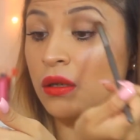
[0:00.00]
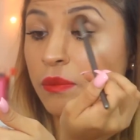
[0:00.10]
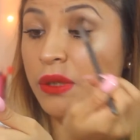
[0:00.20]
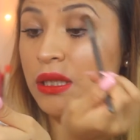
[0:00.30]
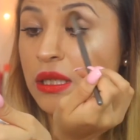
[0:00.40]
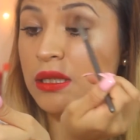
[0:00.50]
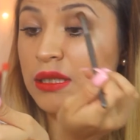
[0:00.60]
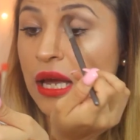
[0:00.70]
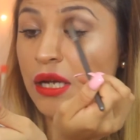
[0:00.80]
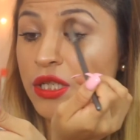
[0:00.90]
But these
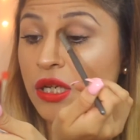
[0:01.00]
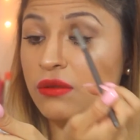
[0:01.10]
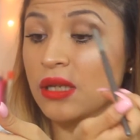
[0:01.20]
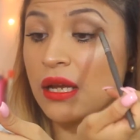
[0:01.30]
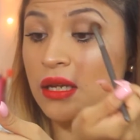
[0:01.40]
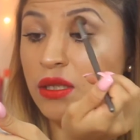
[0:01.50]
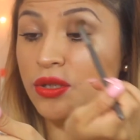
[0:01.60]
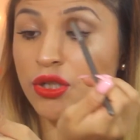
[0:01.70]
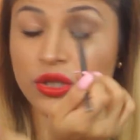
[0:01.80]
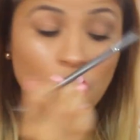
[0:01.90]
eyeshadows, guys, are
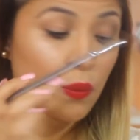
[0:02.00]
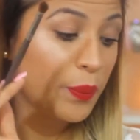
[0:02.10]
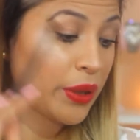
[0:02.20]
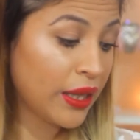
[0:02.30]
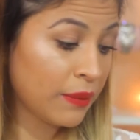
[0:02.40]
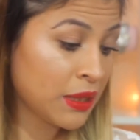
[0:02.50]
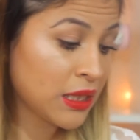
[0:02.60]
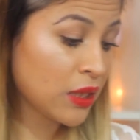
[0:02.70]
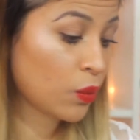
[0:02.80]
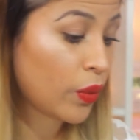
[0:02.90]
so
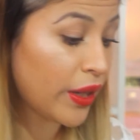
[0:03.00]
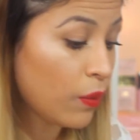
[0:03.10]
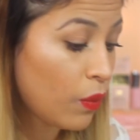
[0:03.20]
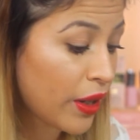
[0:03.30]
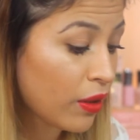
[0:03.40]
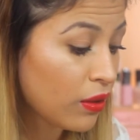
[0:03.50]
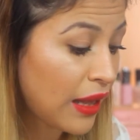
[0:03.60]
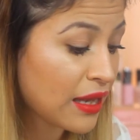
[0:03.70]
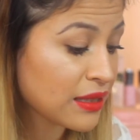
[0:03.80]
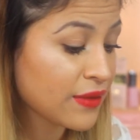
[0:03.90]
pigmented. Wet n Wild
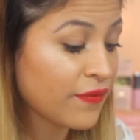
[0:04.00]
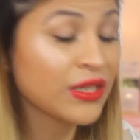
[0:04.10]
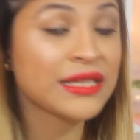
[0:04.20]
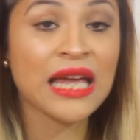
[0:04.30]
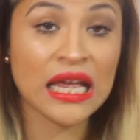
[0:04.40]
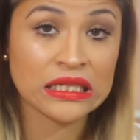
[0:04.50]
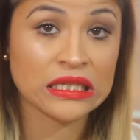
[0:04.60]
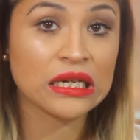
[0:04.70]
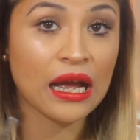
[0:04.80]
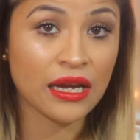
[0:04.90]
has some
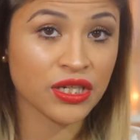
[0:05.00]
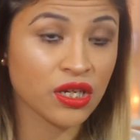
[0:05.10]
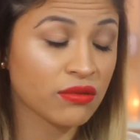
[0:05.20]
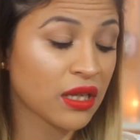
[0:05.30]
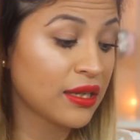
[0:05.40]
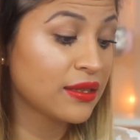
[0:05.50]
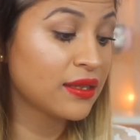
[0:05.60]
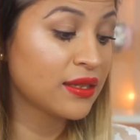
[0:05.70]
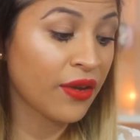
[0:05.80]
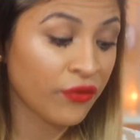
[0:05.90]
fantastic eyeshadows that I
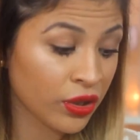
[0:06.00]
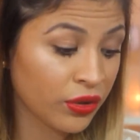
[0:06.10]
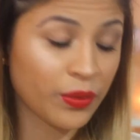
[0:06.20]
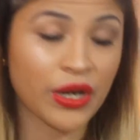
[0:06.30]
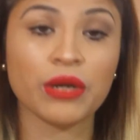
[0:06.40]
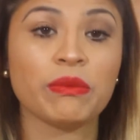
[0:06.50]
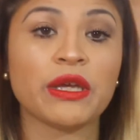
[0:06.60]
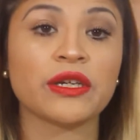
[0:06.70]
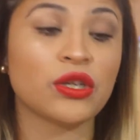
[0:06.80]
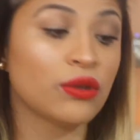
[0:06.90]
definitely
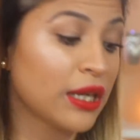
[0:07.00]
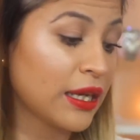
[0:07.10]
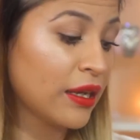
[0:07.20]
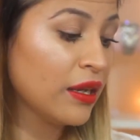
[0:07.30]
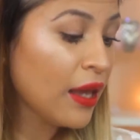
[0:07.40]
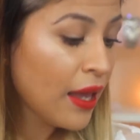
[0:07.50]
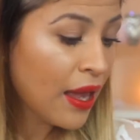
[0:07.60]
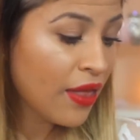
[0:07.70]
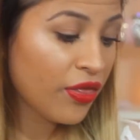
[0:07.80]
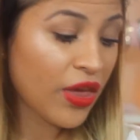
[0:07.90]
recommend you get.
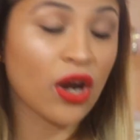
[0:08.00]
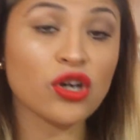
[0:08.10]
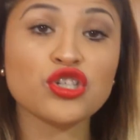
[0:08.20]
They are